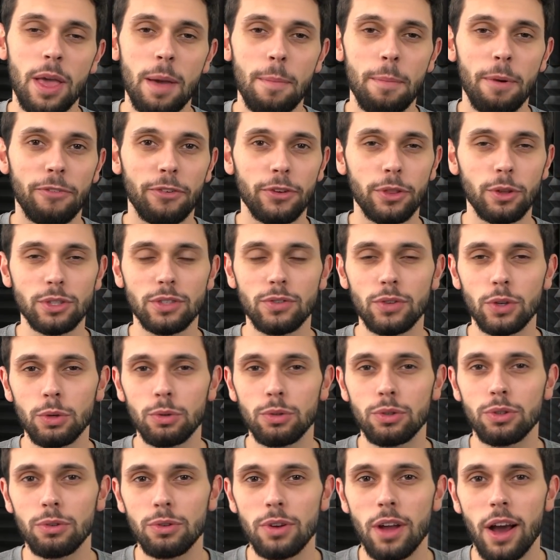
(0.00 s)
But for those of you who
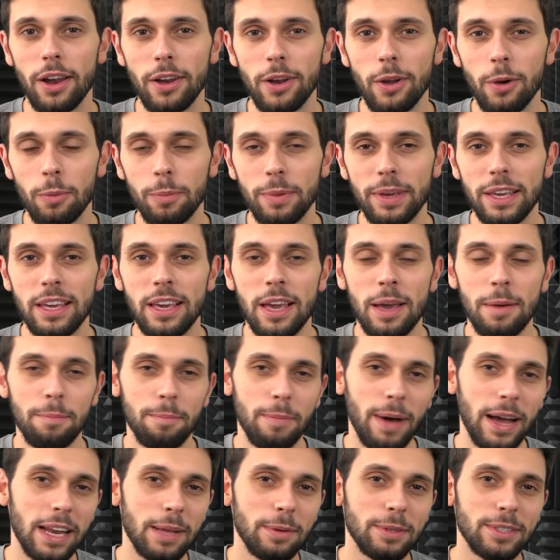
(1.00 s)
do not know me,
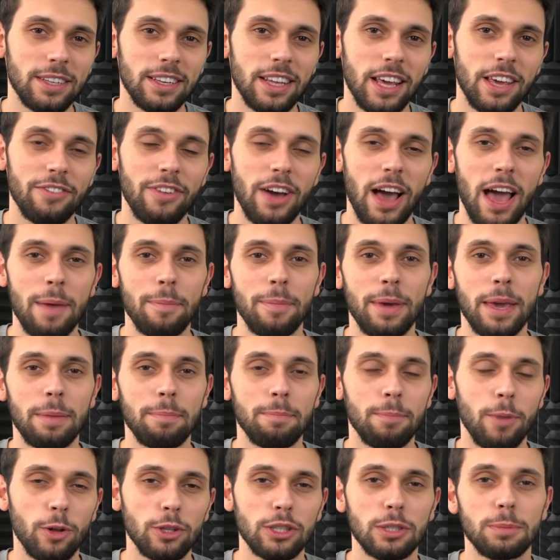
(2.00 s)
my name is Yaniv. I'm a
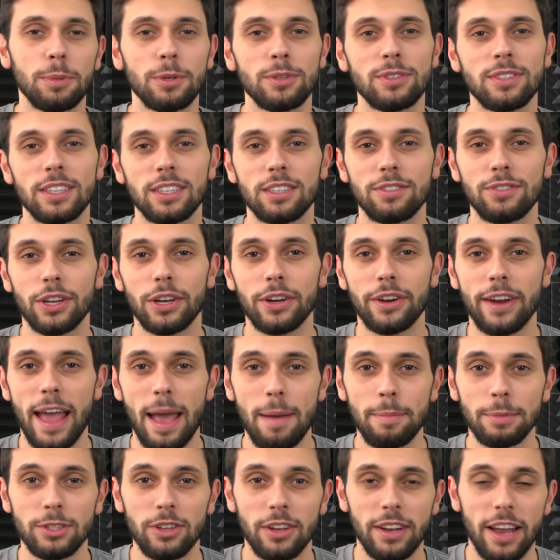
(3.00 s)
multiple six-figure
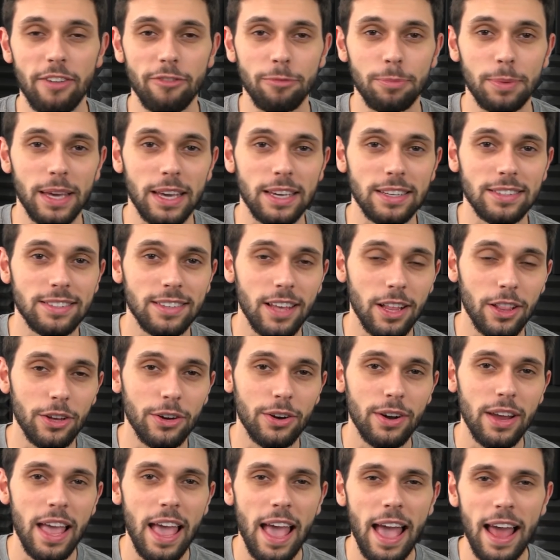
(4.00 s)
Amazon FBA
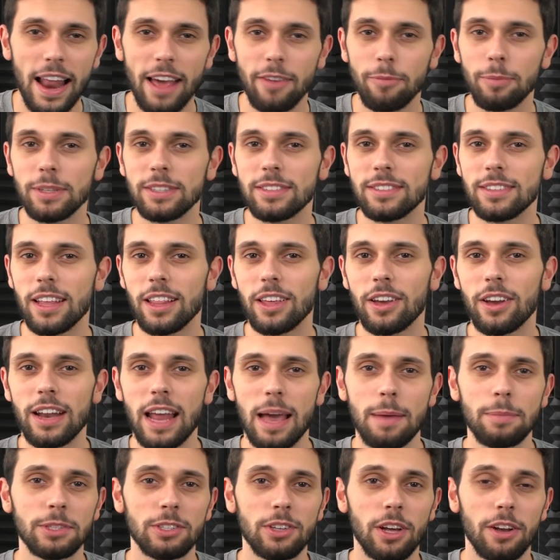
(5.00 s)
seller and I've been selling on
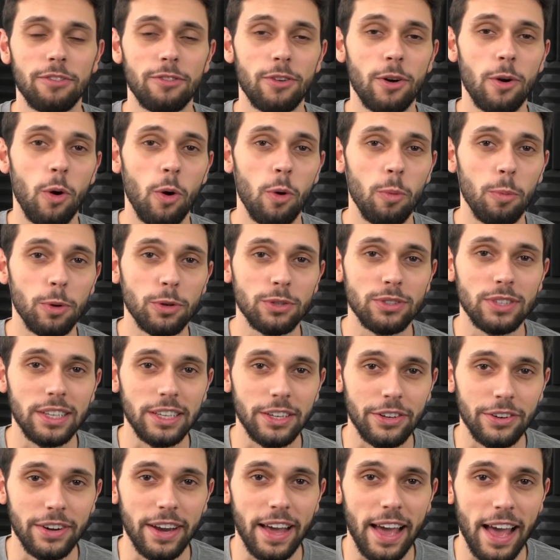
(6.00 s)
Amazon for almost a
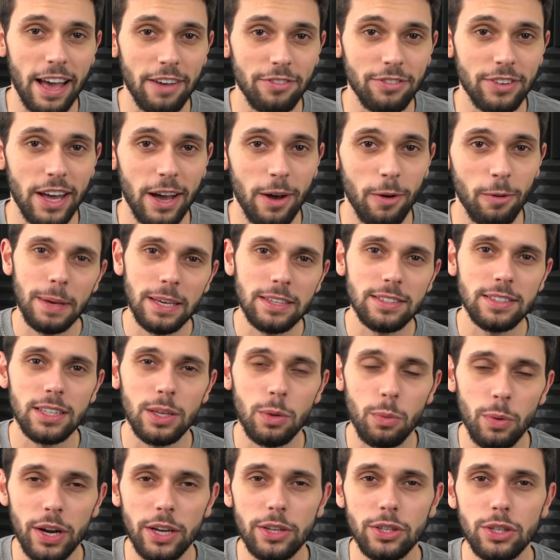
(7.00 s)
year and a half now. Basically
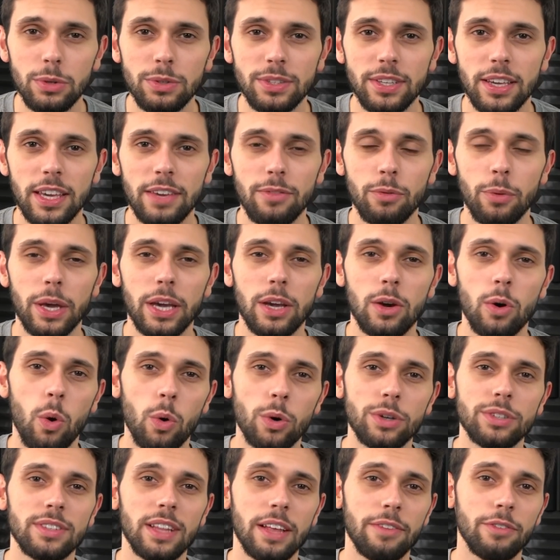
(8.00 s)
what I do is I give away
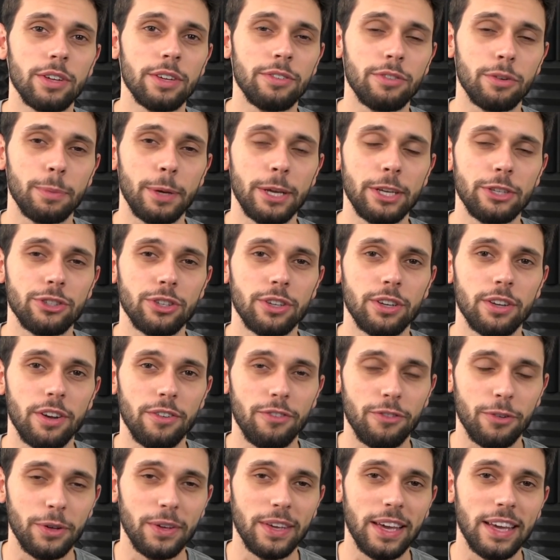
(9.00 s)
course level information
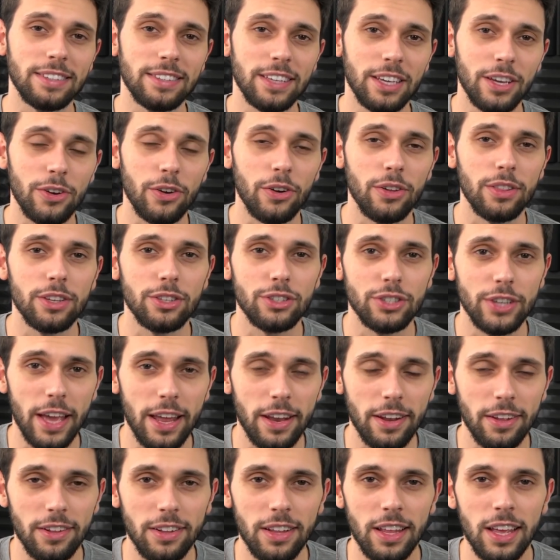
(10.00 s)
for you guys here on the
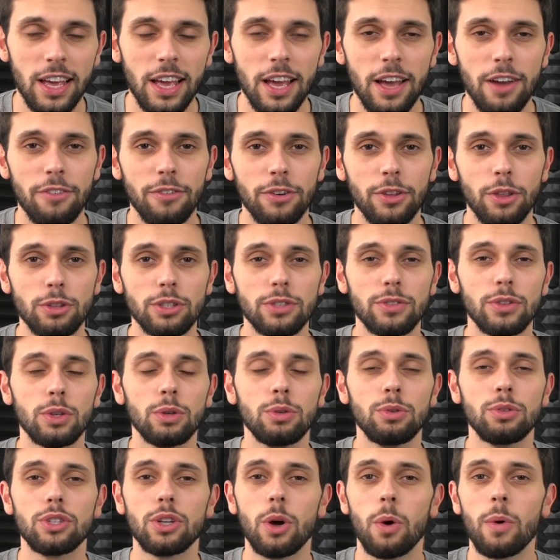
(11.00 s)
channel for those of you
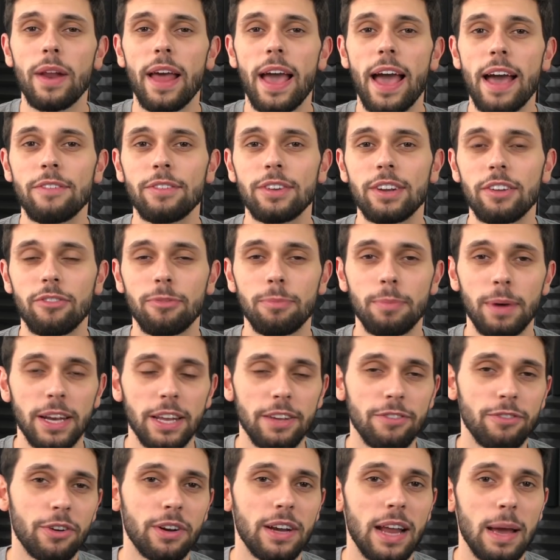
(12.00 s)
who don't have enough money
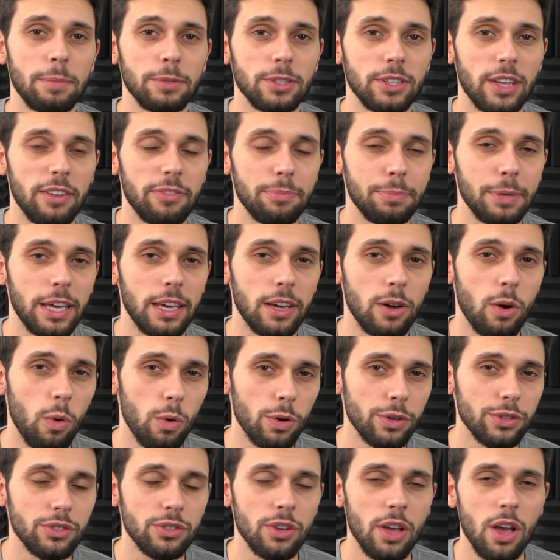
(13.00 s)
for an Amazon FBA
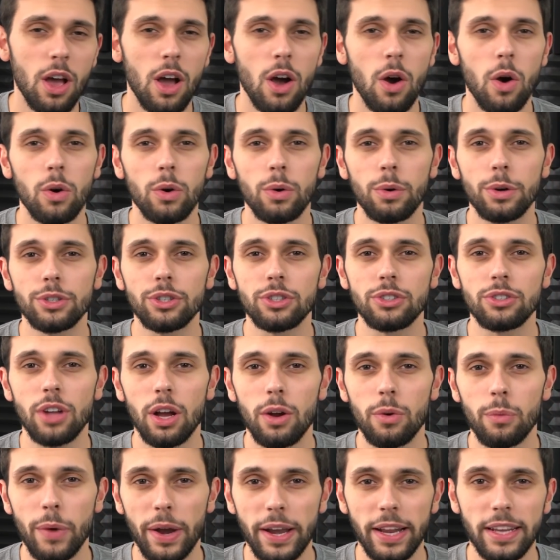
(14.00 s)
course or who are just
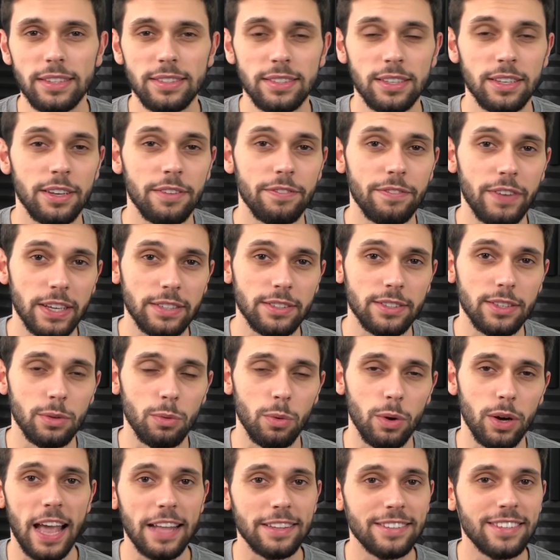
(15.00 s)
not ready to invest in
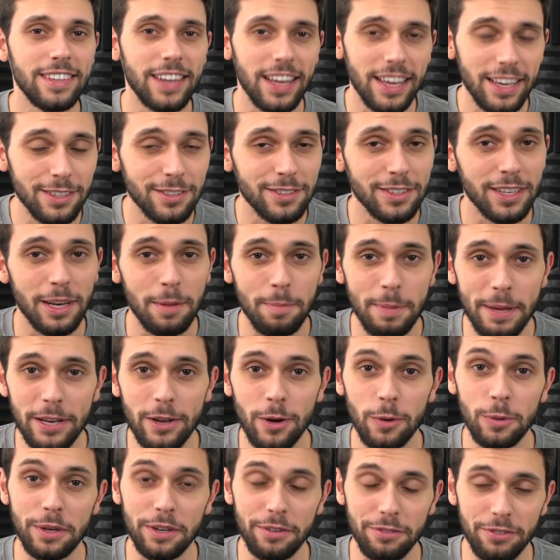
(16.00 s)
one. And today is gonna to be
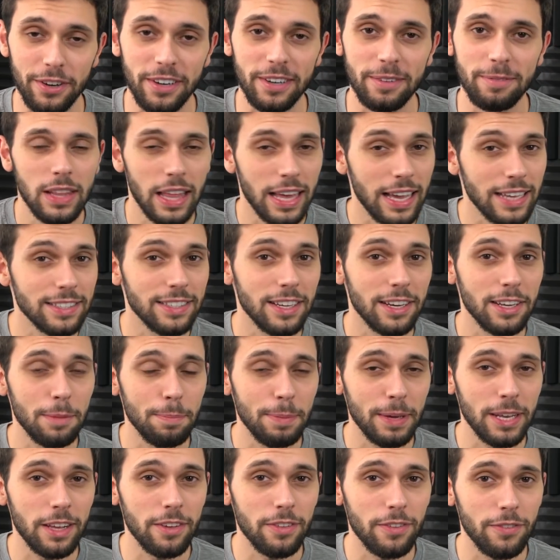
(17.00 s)
no different. Like I said at the
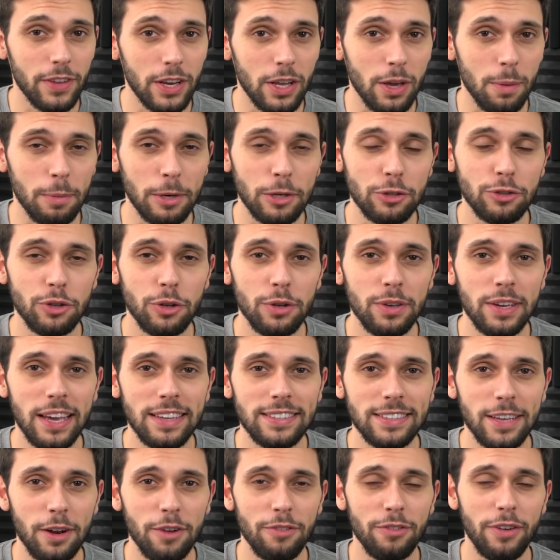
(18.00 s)
beginning of the video, I'm gonna show you
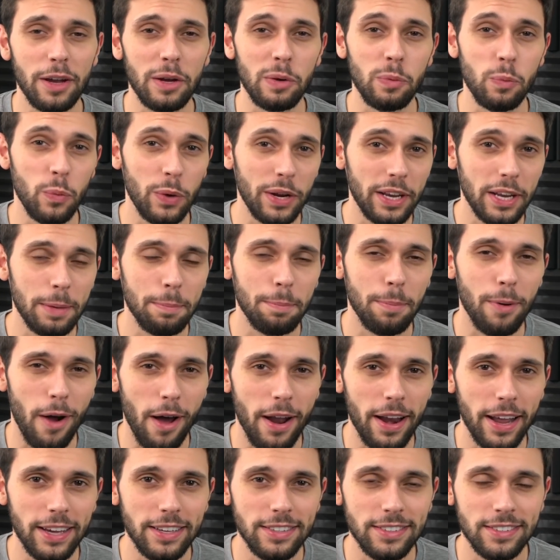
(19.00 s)
guys how to find winning
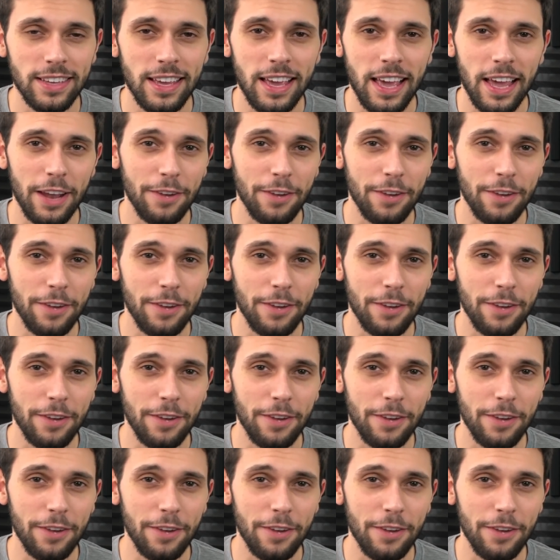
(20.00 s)
products.